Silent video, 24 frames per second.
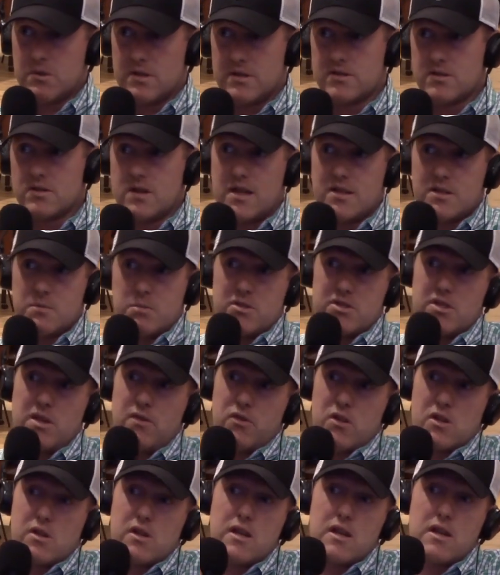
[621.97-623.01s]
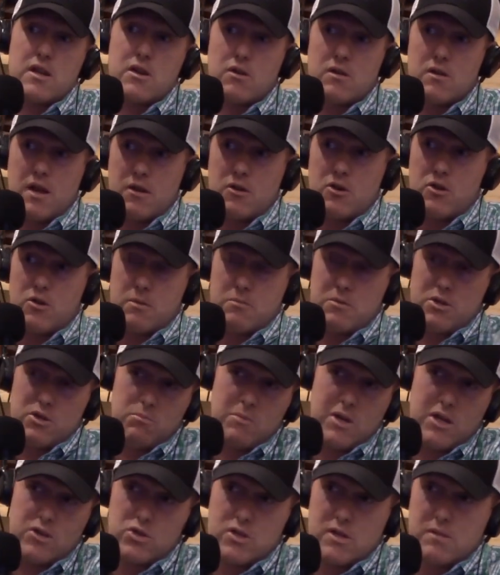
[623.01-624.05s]
And specifically here, you
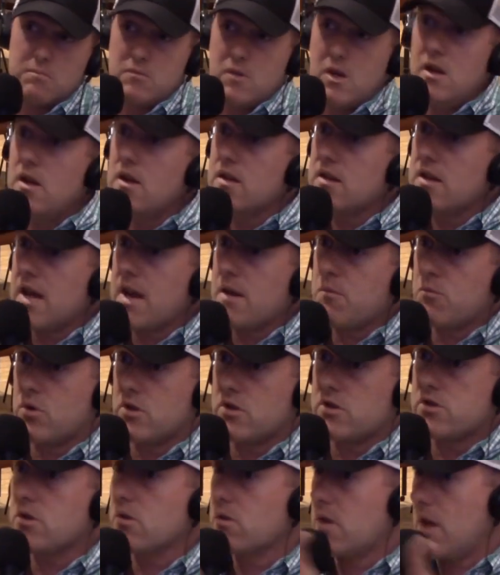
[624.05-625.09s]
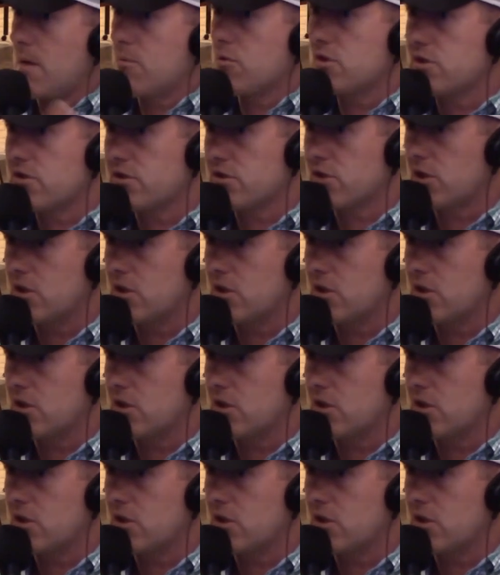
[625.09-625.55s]
mentioned Cambridge. So Cambridge is a good